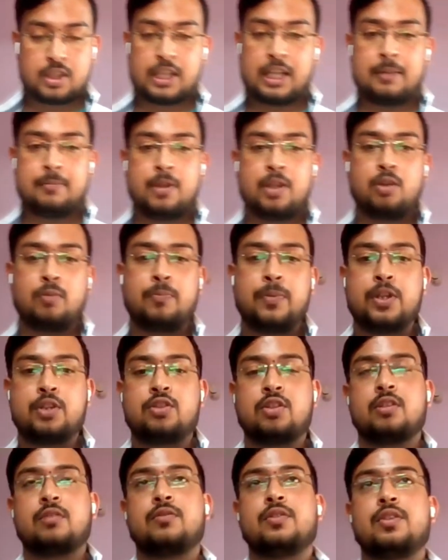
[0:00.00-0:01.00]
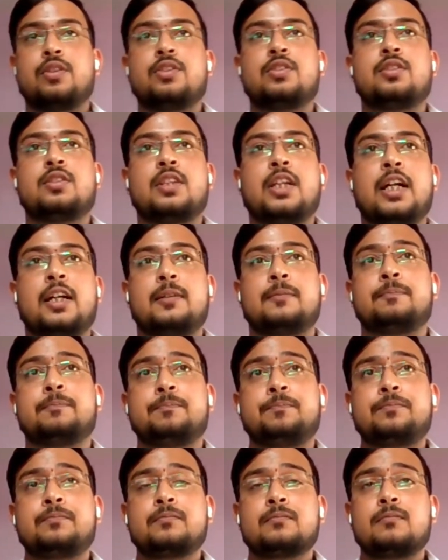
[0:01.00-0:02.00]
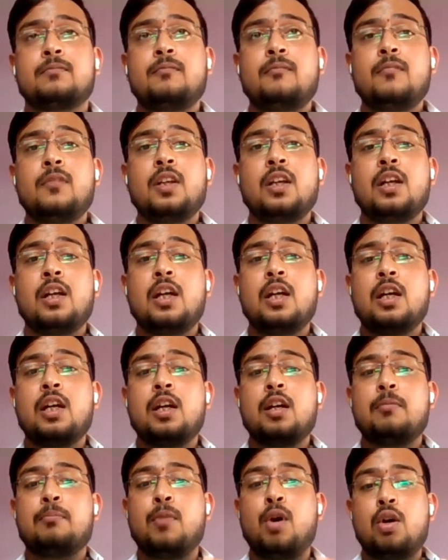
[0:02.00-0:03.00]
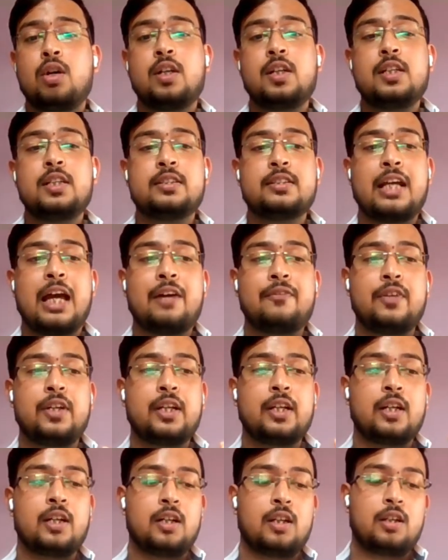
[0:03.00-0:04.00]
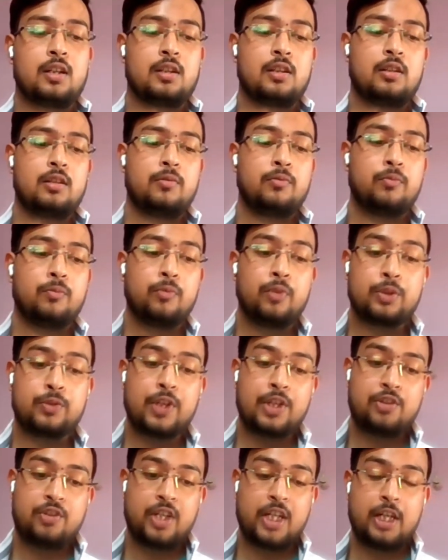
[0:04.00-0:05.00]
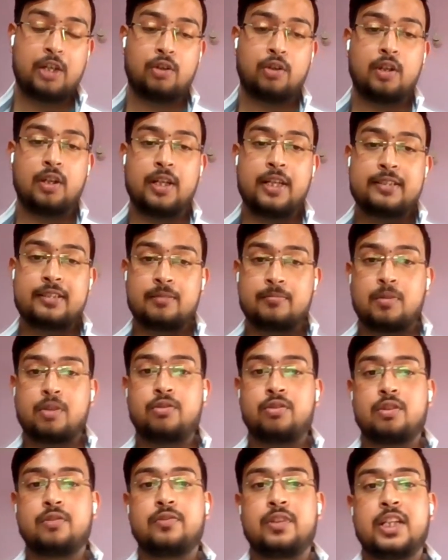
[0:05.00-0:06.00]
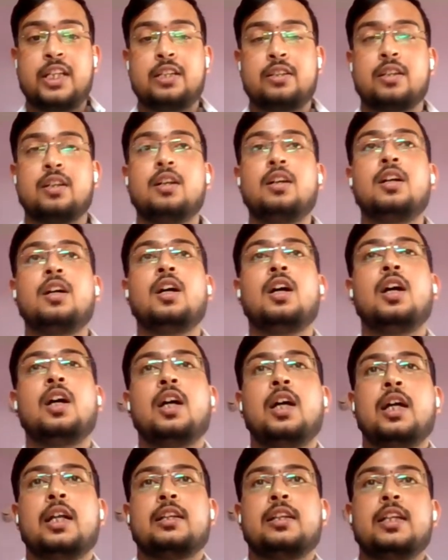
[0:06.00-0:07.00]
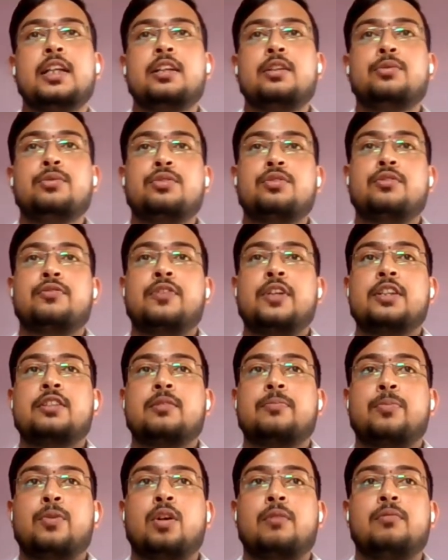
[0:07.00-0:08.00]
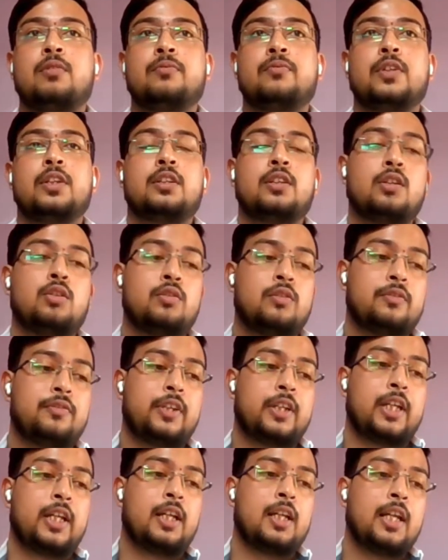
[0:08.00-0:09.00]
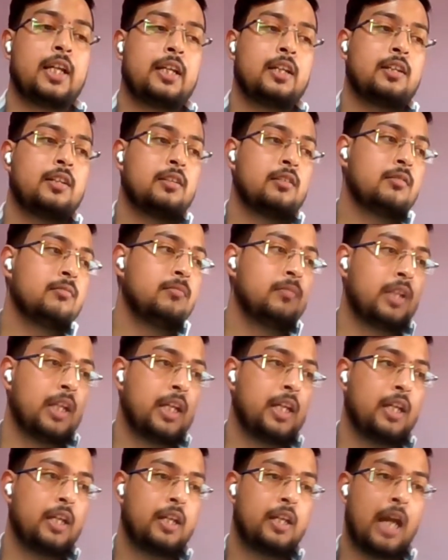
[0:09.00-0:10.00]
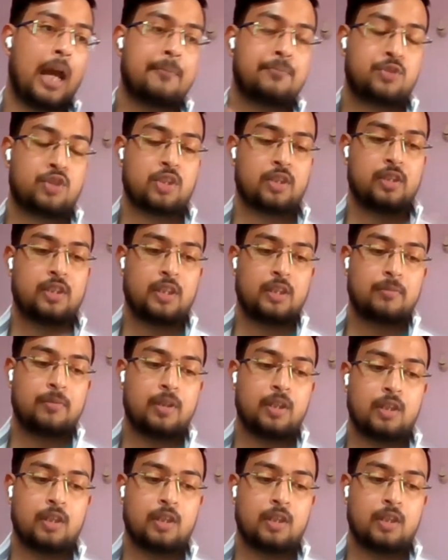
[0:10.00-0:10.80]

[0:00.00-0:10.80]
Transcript: came into picture was that models having which were trained on less amount of data, they used to face a problem with overfitting. Like they captured